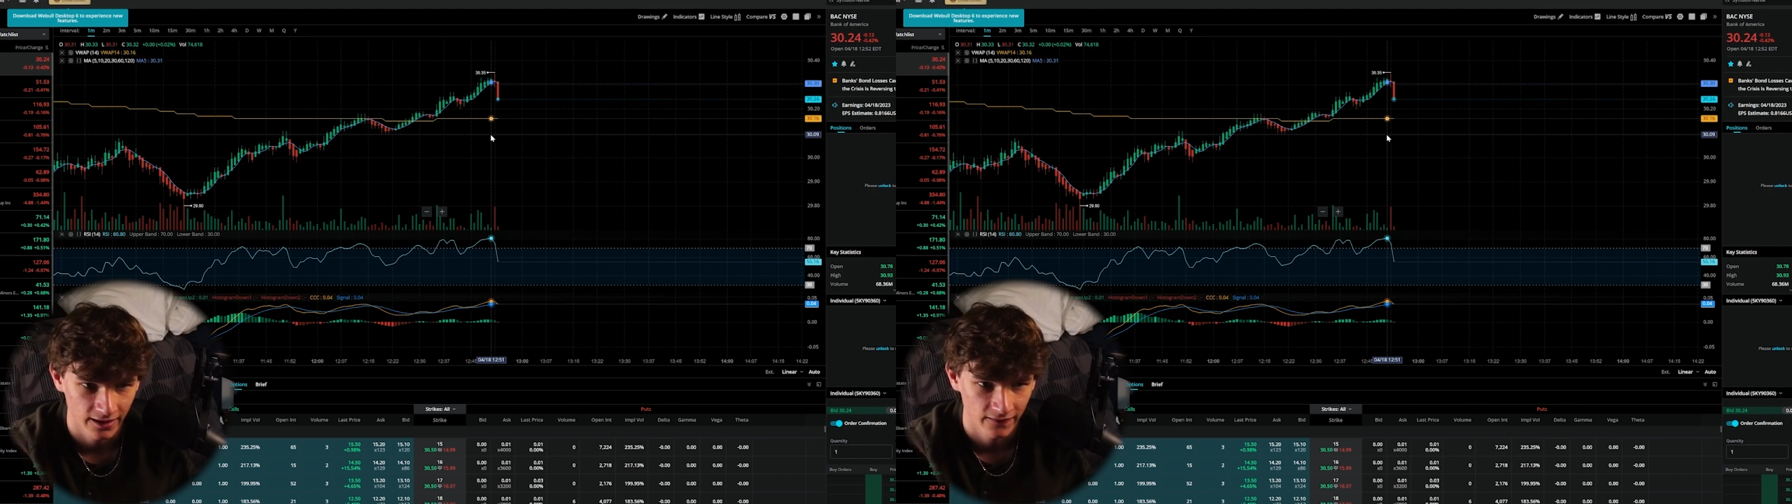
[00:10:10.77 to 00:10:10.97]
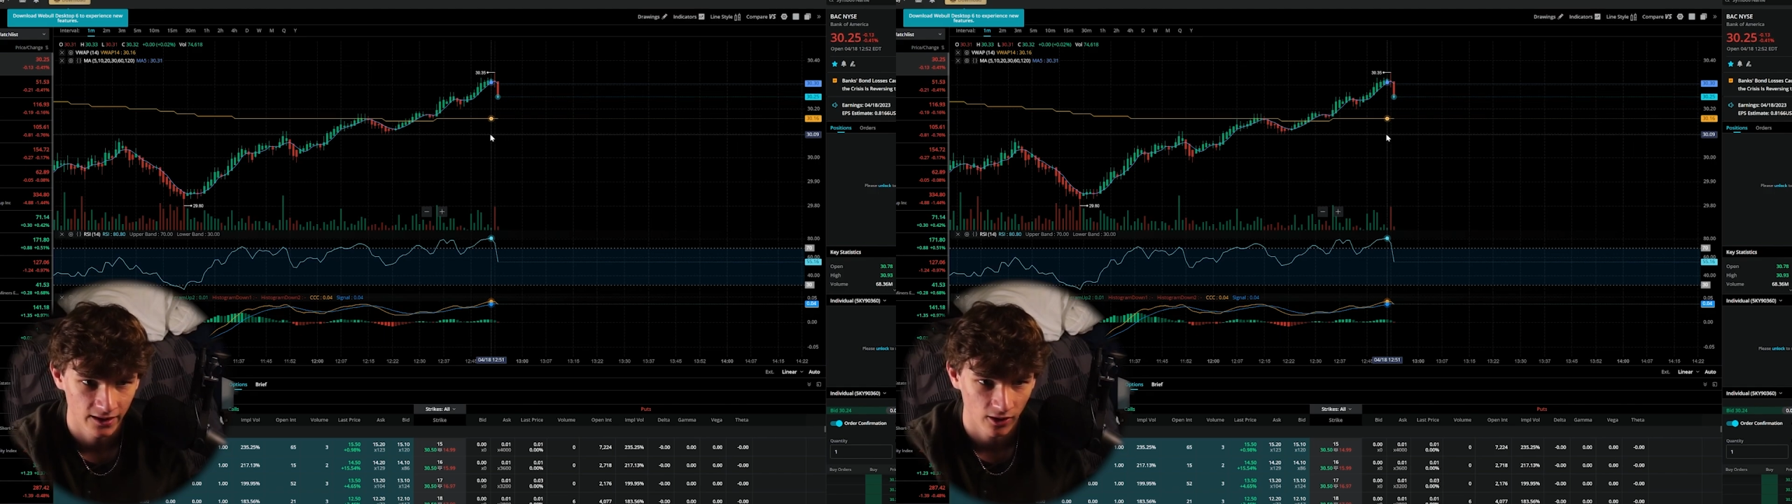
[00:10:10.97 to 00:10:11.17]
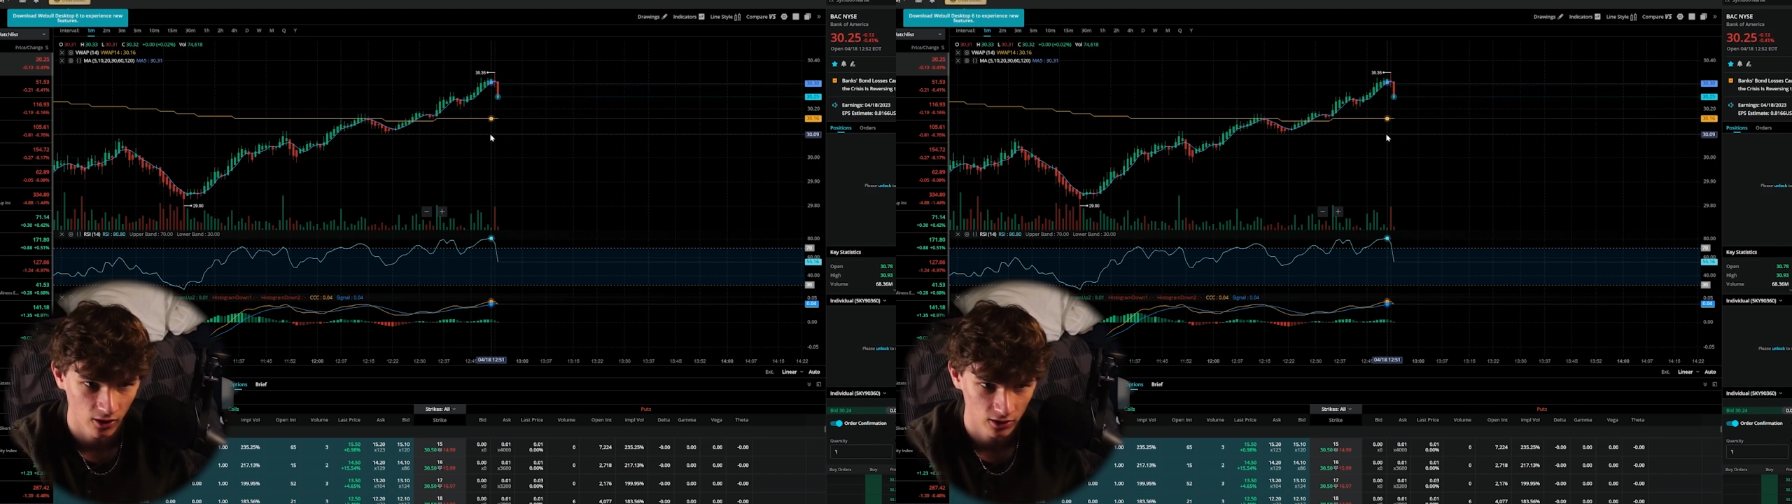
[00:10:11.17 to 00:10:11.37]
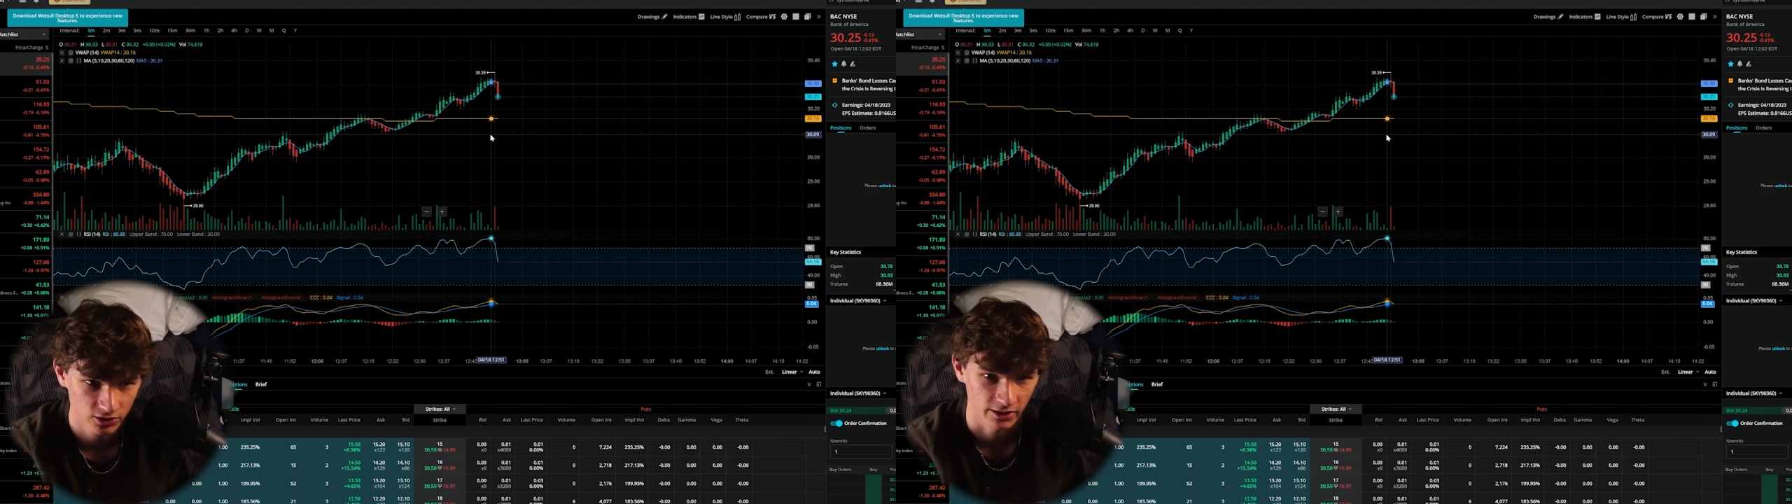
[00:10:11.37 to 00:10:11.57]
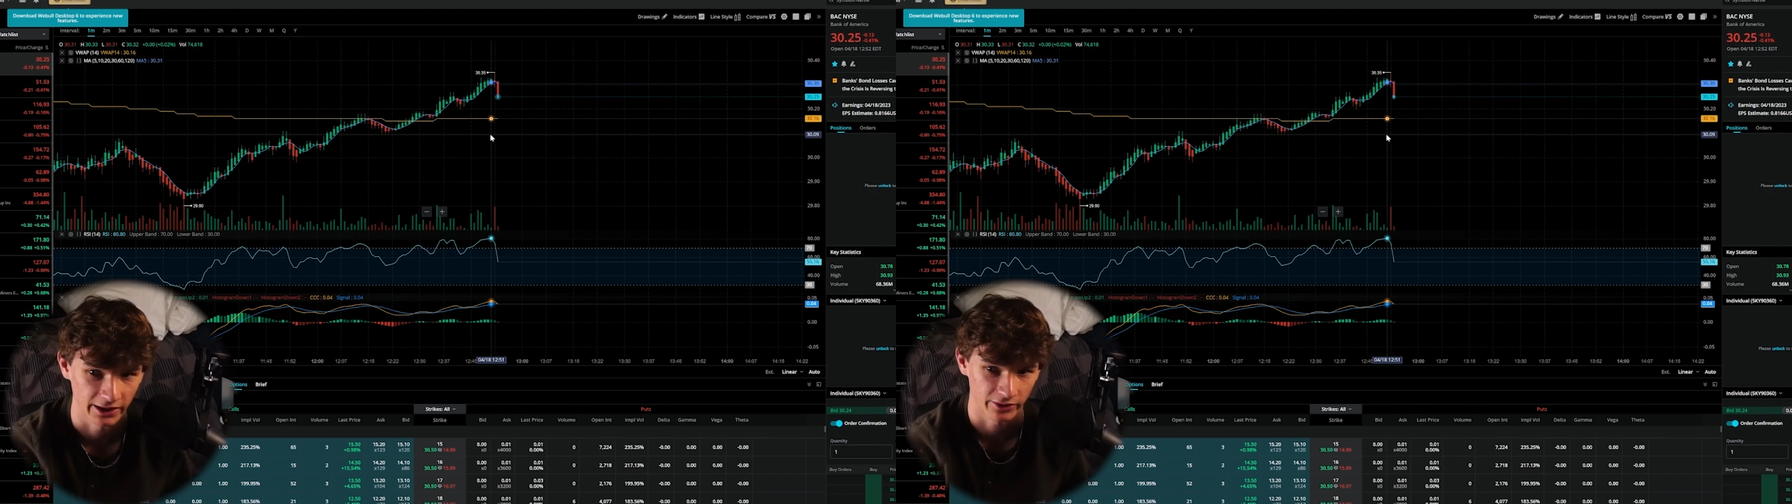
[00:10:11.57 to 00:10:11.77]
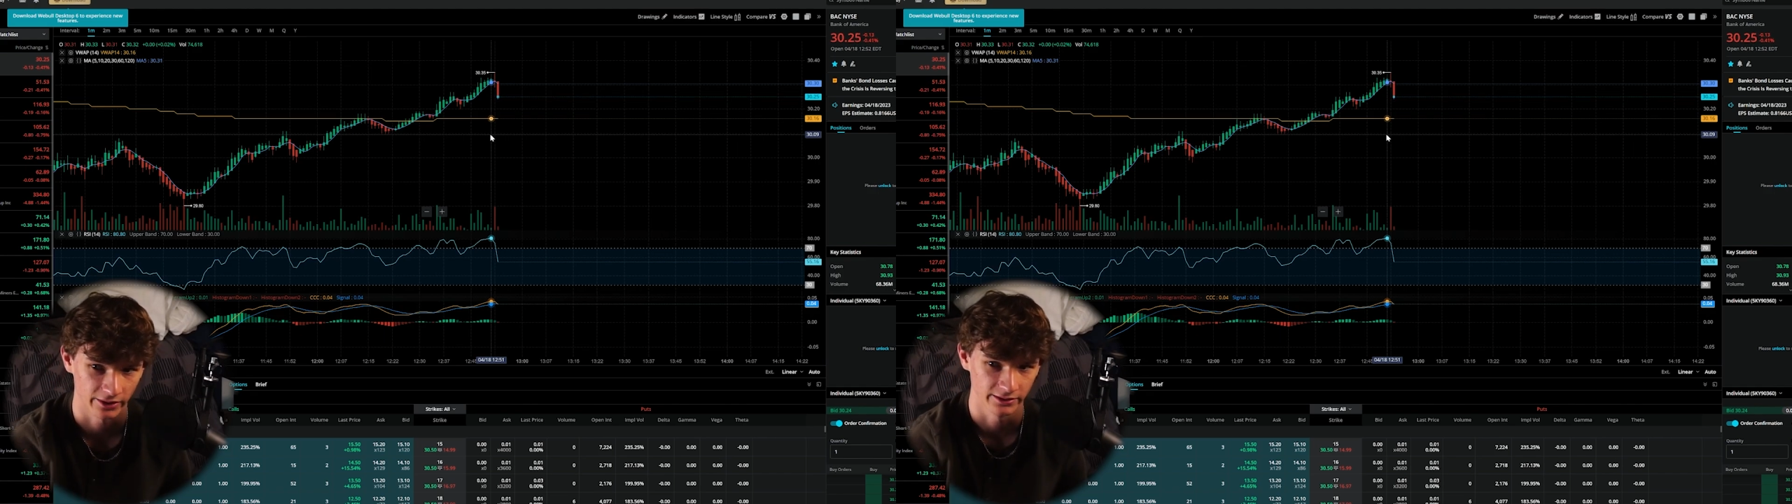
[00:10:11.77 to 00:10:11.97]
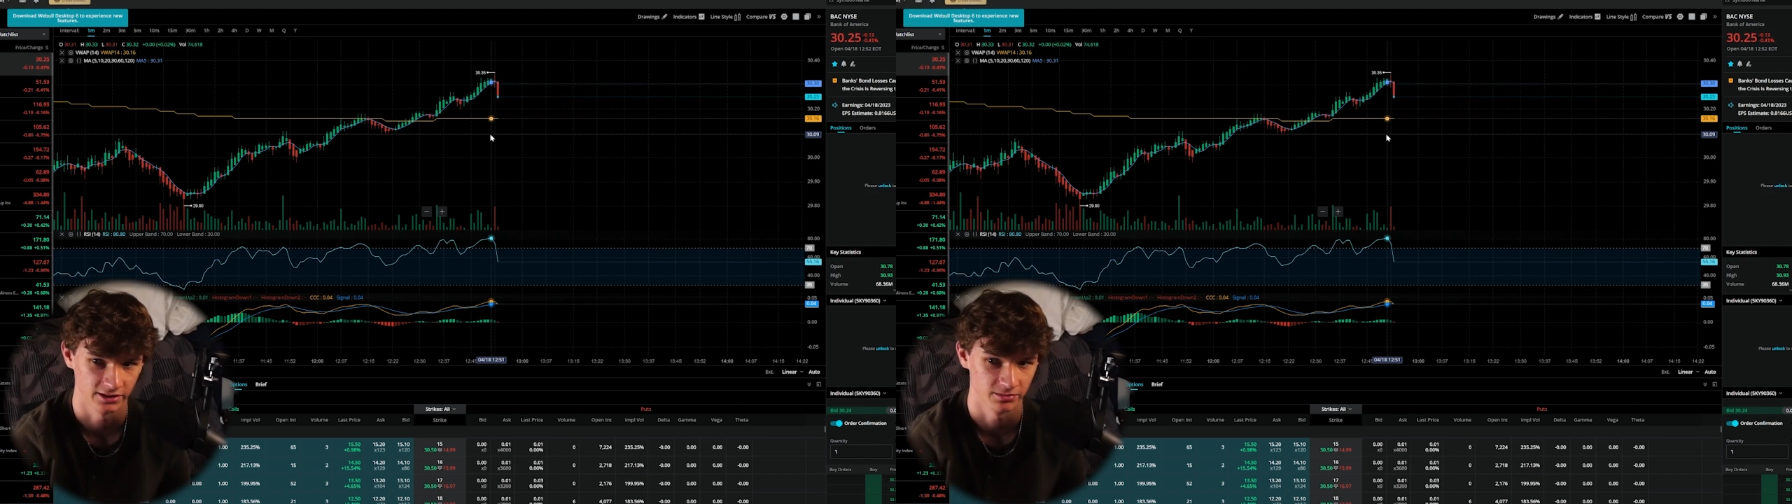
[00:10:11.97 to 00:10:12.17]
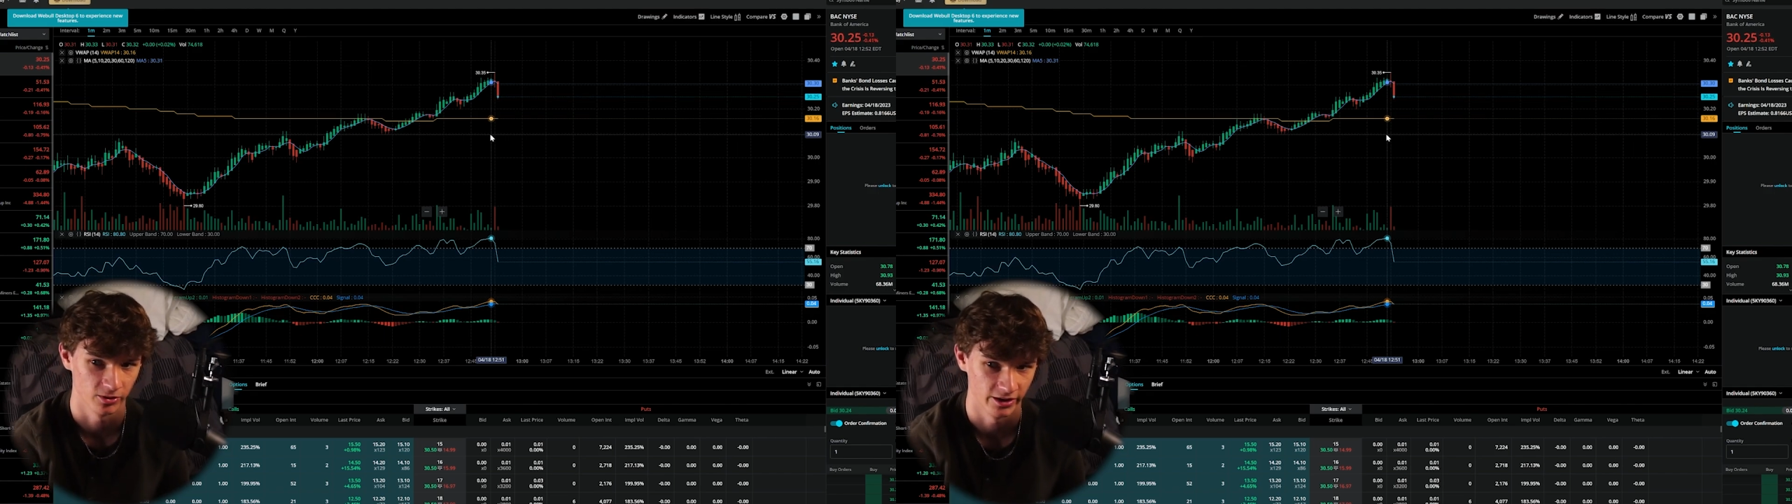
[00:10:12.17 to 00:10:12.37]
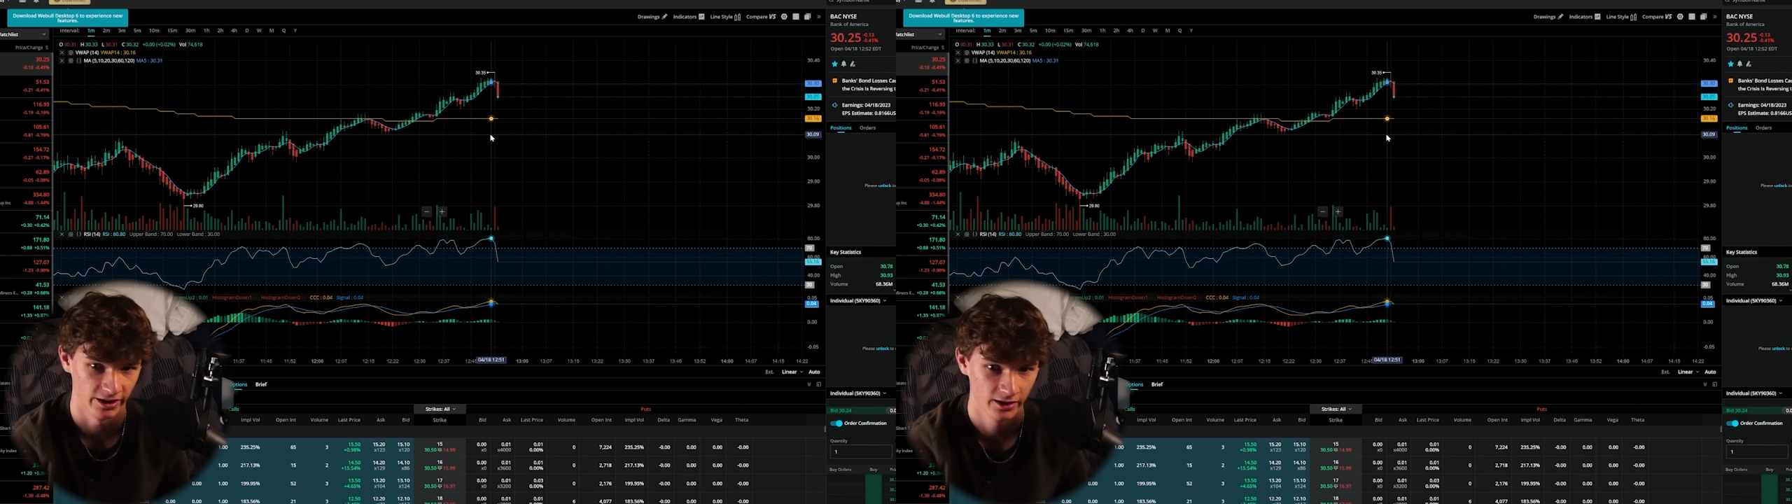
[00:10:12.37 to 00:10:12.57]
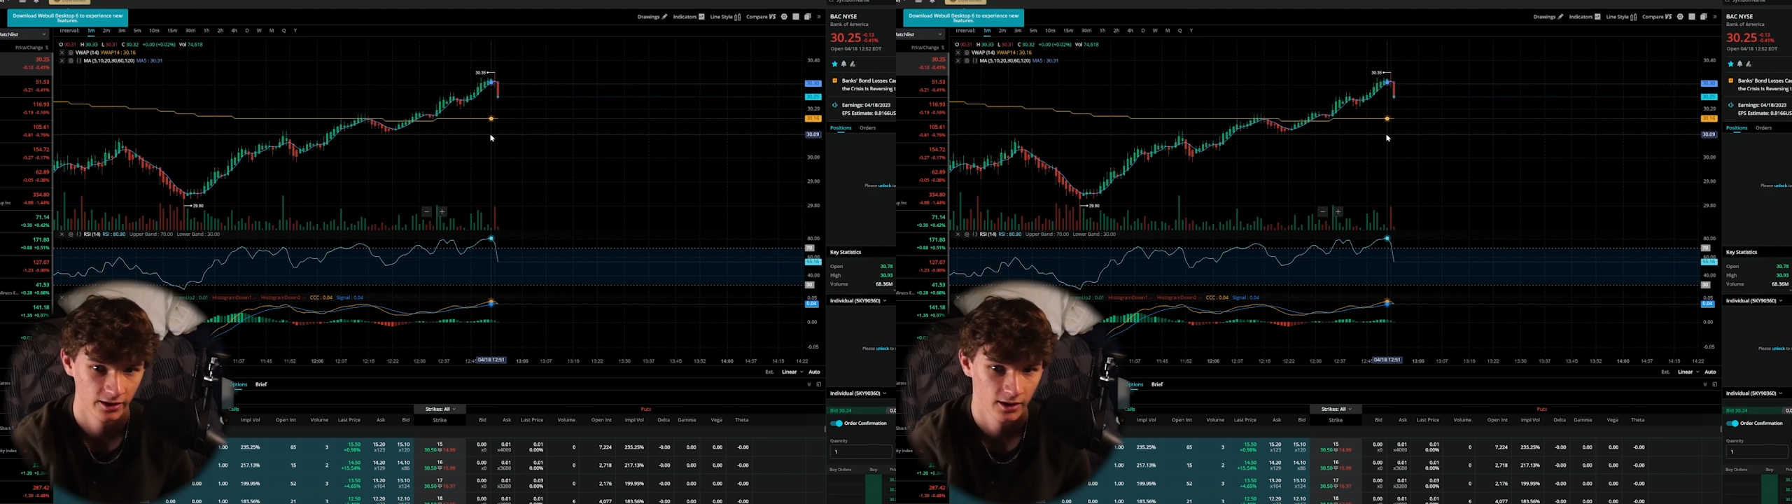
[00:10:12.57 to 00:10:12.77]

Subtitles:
and they also had earnings this morning.